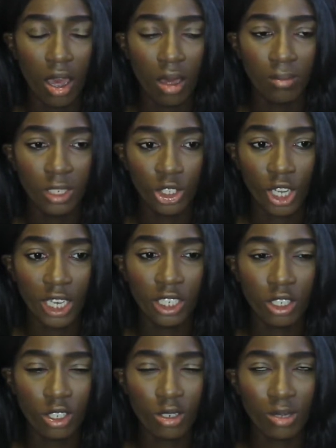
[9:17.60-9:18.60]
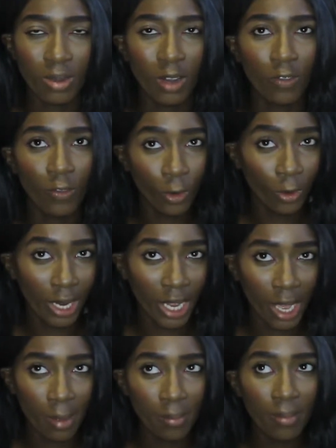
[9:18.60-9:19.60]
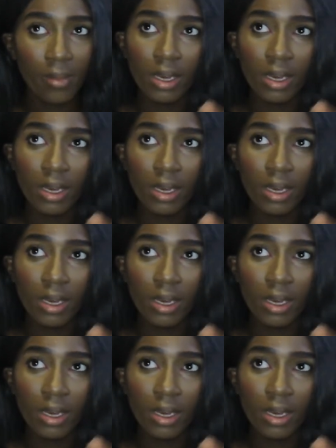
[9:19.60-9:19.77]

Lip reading: In China, so it was about 4 a.m.